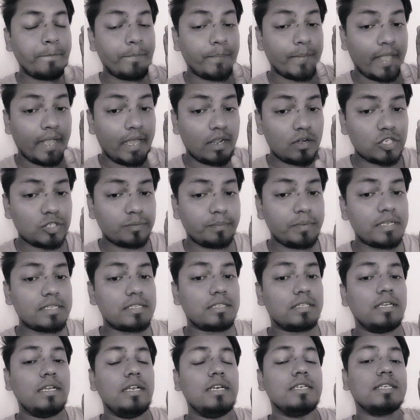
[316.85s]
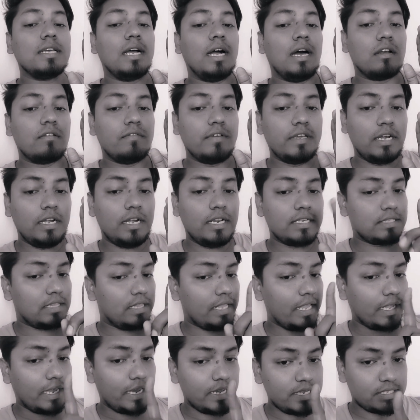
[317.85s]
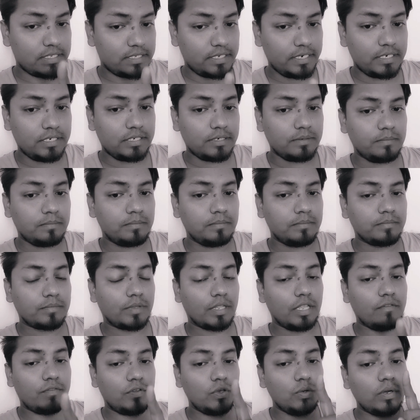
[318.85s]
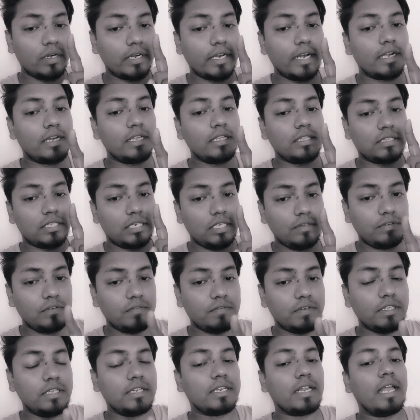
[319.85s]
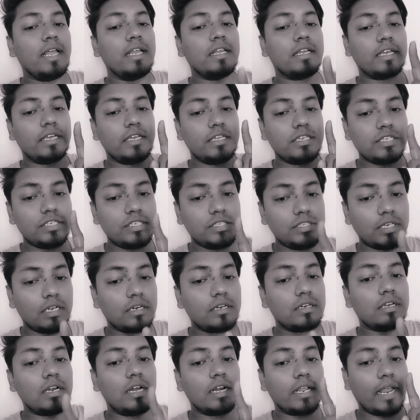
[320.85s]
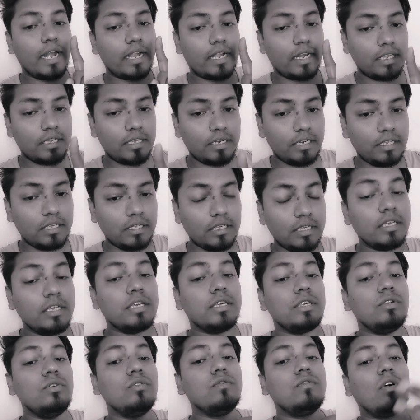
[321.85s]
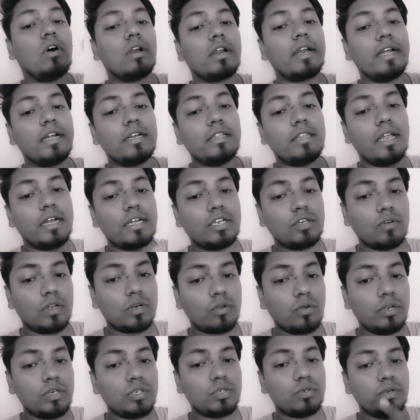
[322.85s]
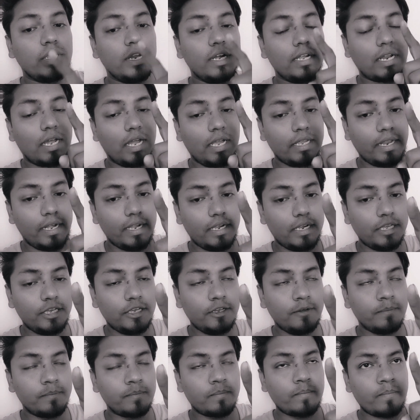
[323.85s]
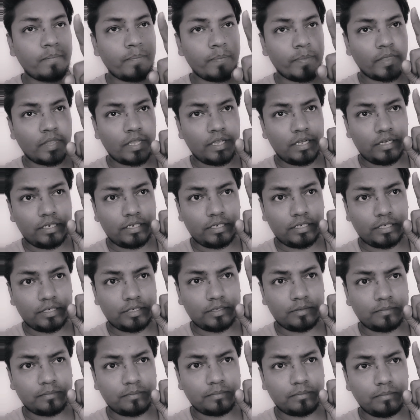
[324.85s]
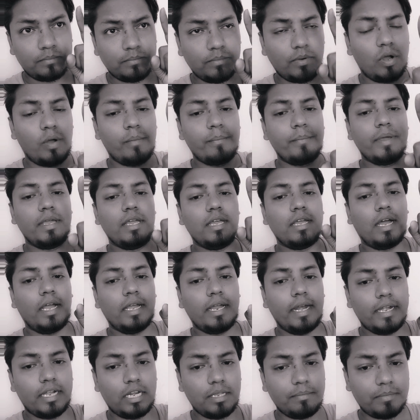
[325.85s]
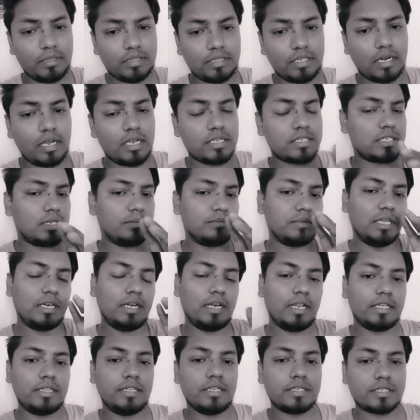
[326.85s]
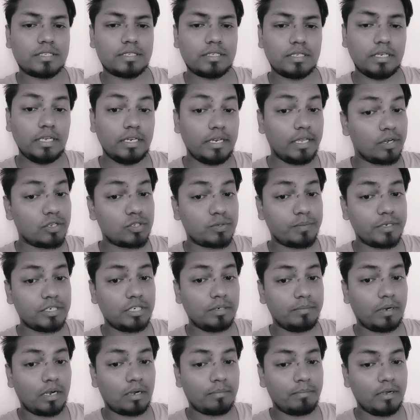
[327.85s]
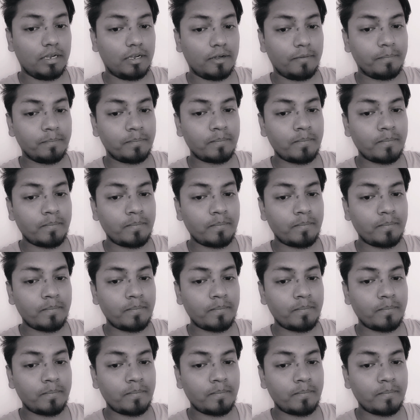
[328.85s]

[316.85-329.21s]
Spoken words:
Aerospace seats are very less. Like I said, if you are getting 350 rank in general category, you forget that you are going to get IIT Bombay, IIT Madras, something like this in aerospace department.